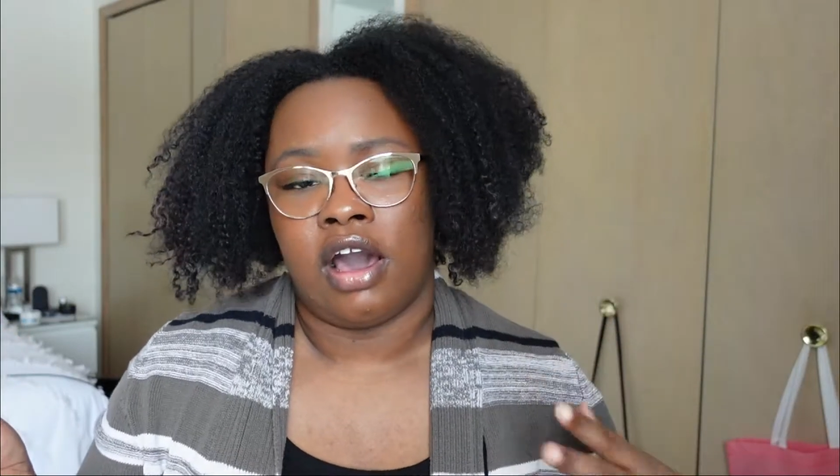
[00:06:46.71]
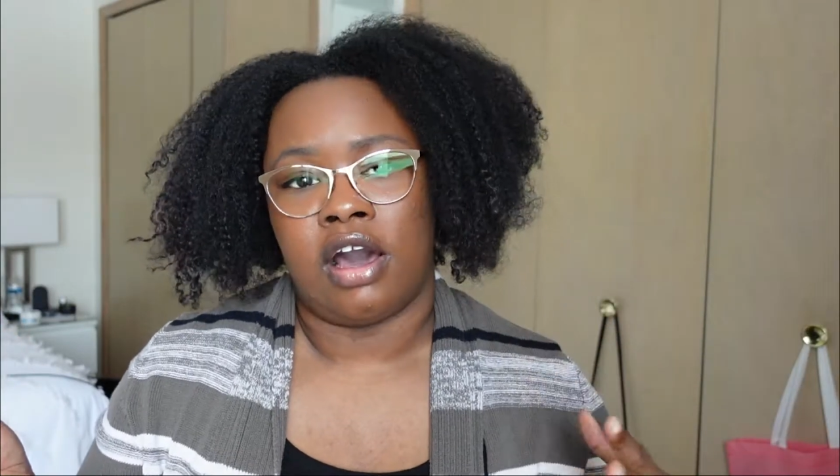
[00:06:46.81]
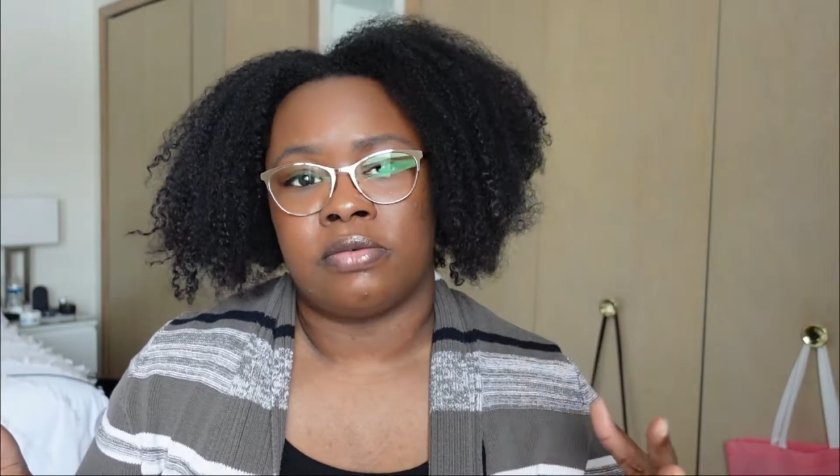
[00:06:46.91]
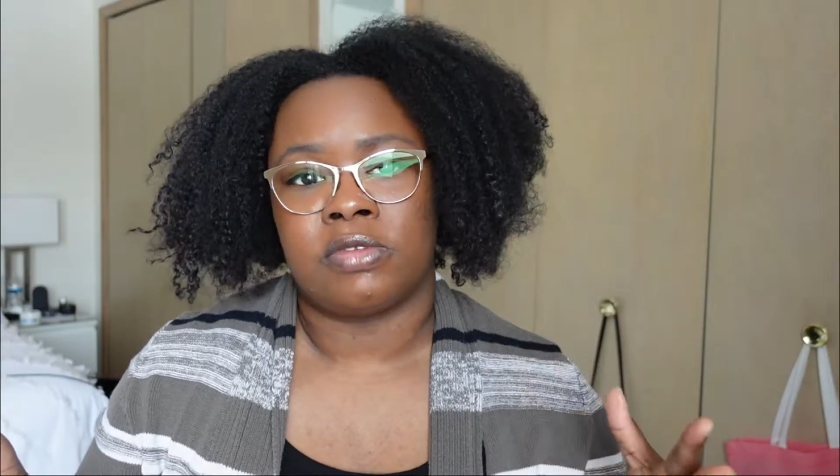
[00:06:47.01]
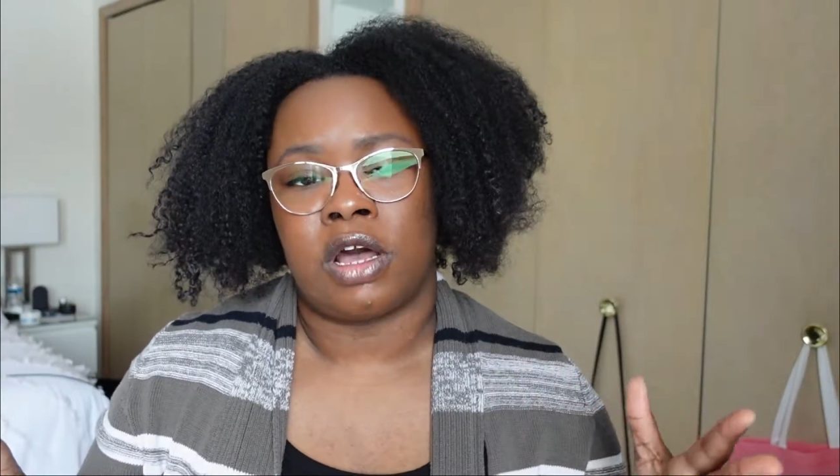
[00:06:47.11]

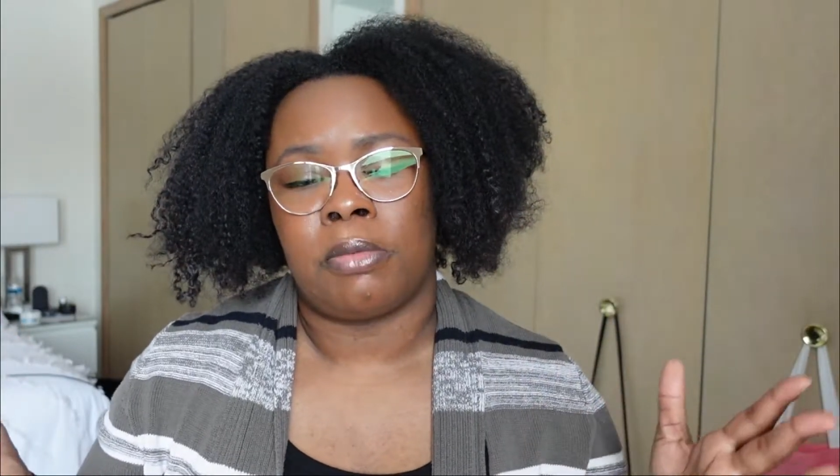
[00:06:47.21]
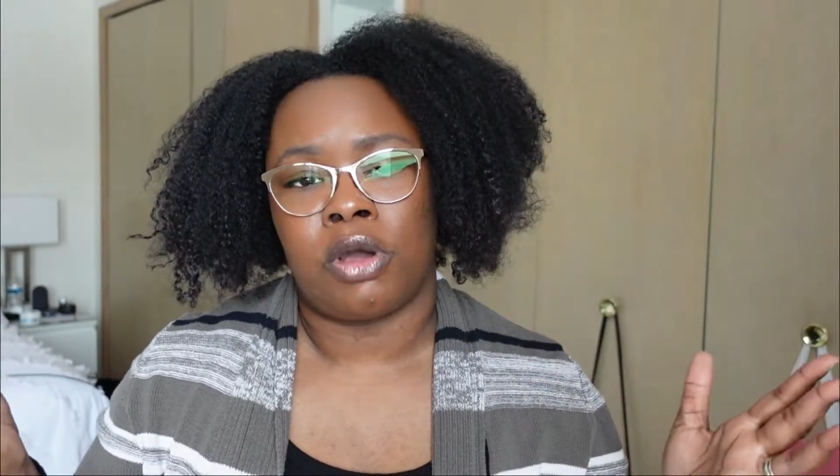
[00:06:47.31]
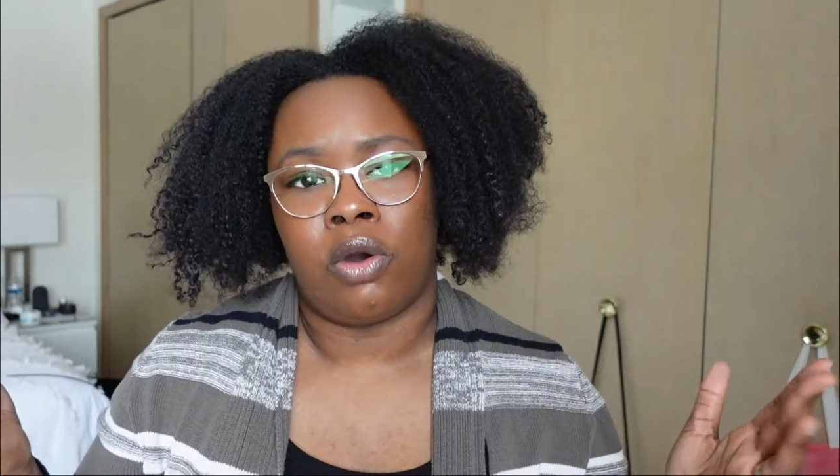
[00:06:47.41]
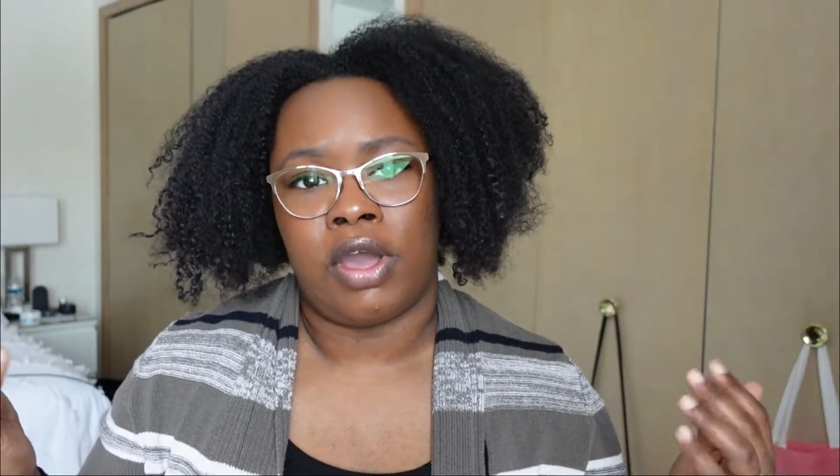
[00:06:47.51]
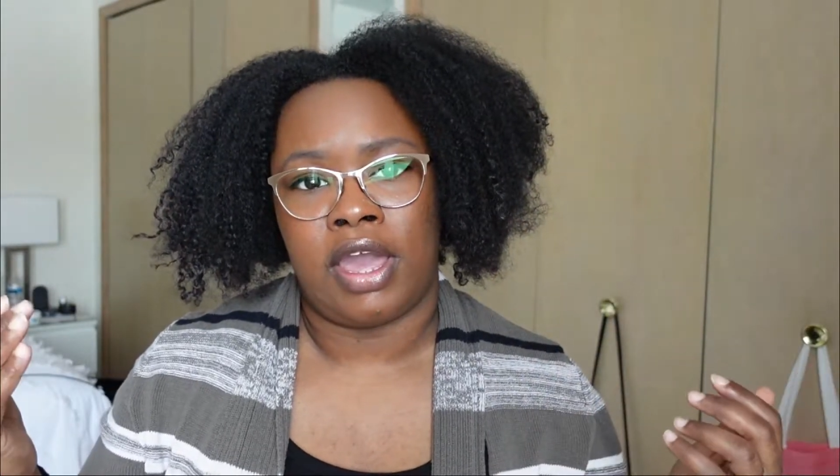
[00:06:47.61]
So I'm gonna
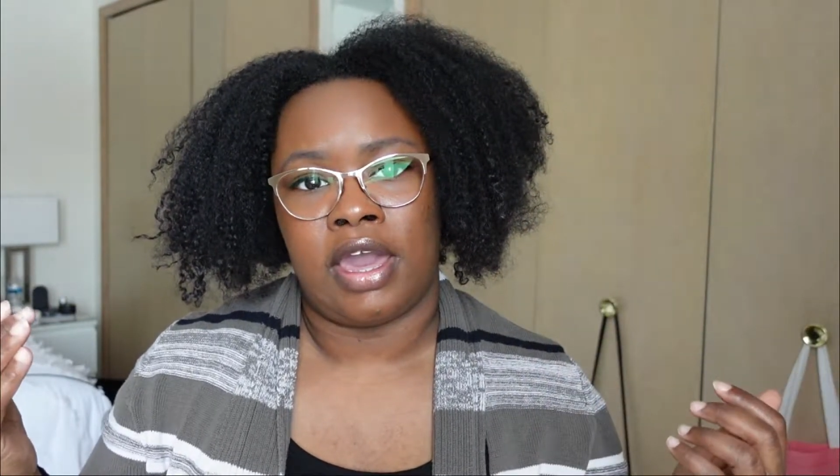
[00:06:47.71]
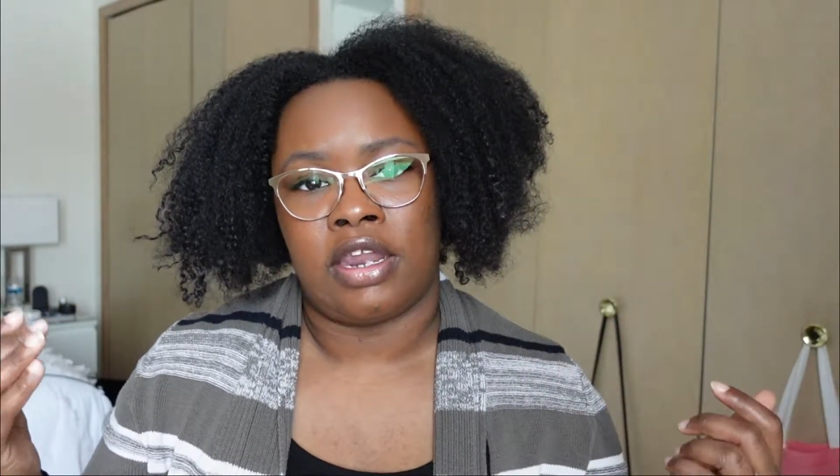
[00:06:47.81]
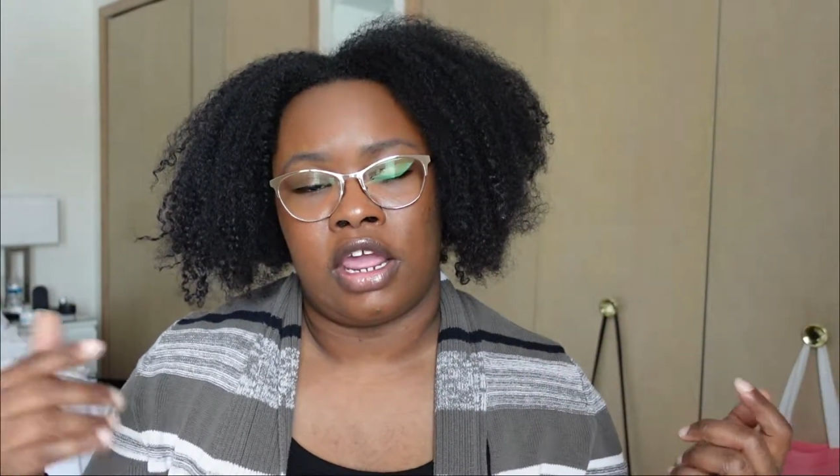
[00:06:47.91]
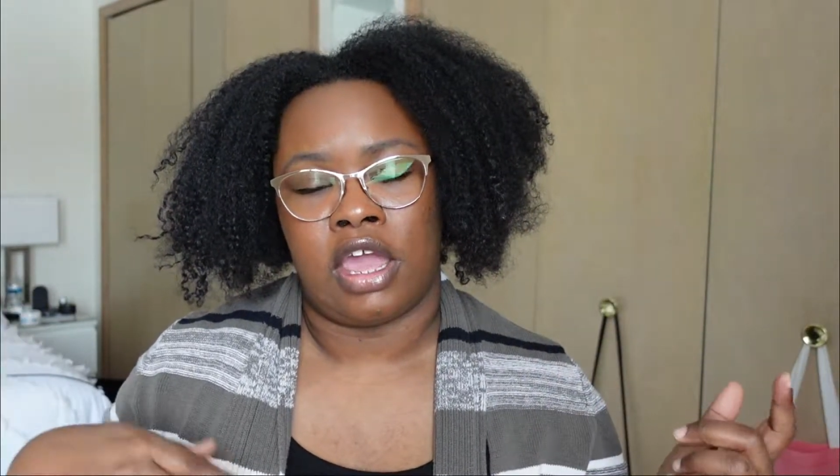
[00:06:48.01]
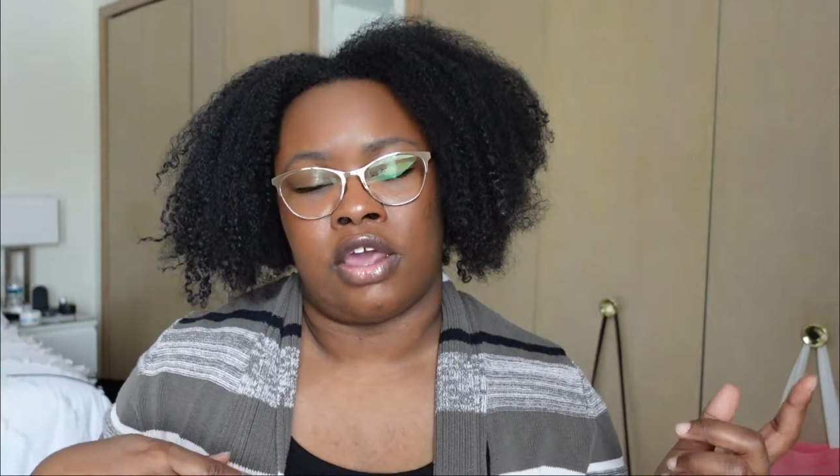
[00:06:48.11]
go
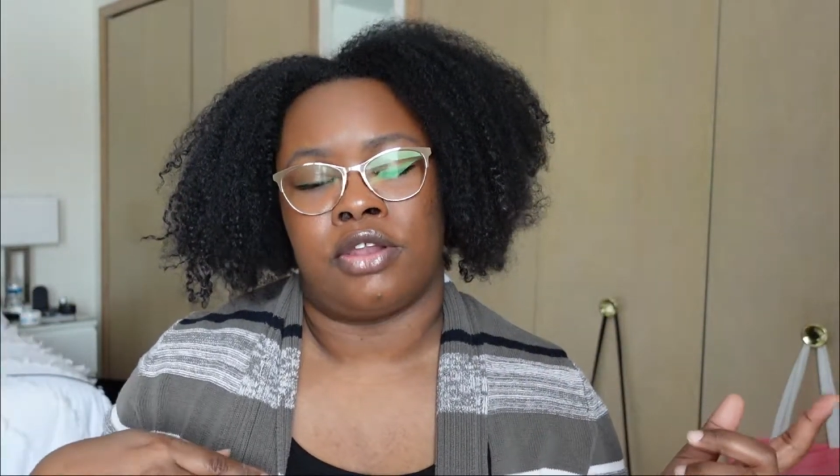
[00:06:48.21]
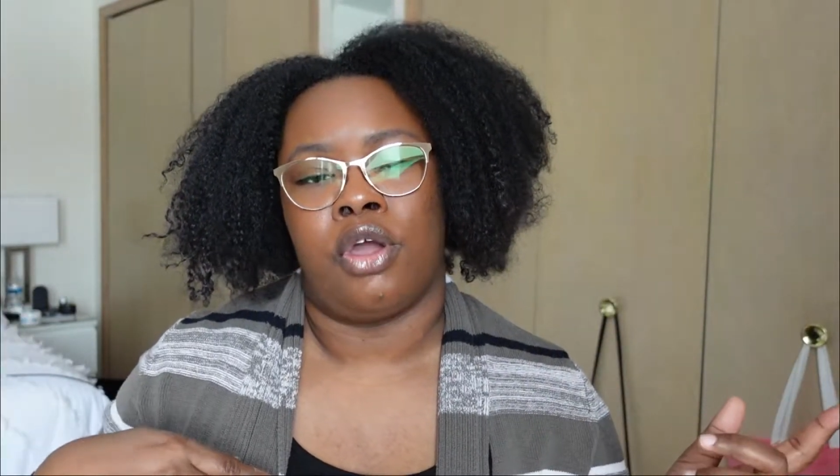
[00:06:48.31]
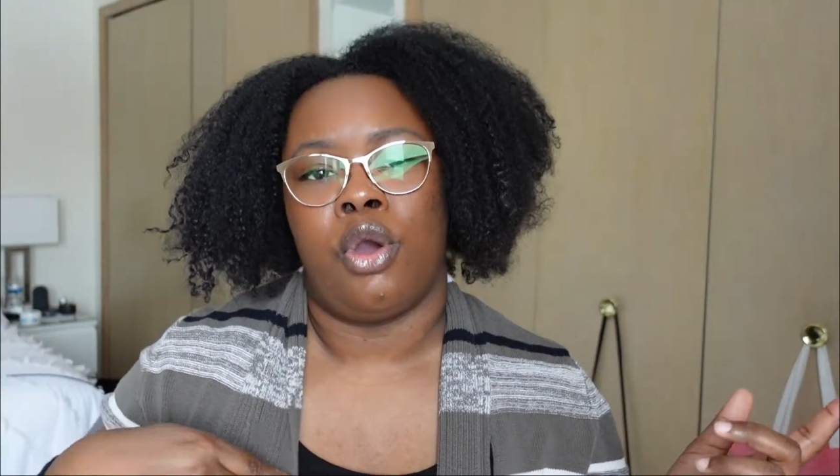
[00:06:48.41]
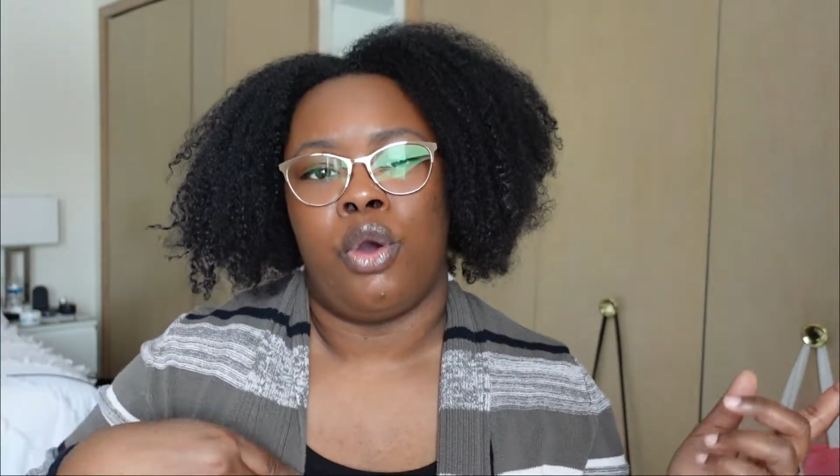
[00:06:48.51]
ahead and